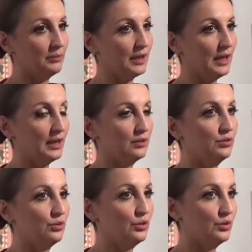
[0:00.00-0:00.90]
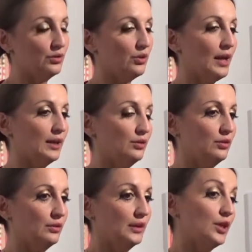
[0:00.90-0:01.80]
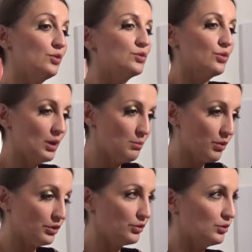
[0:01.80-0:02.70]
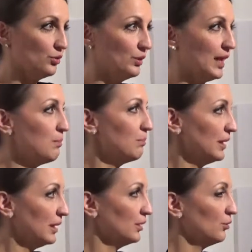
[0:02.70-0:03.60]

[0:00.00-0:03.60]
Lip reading: they used to embroider to gain money,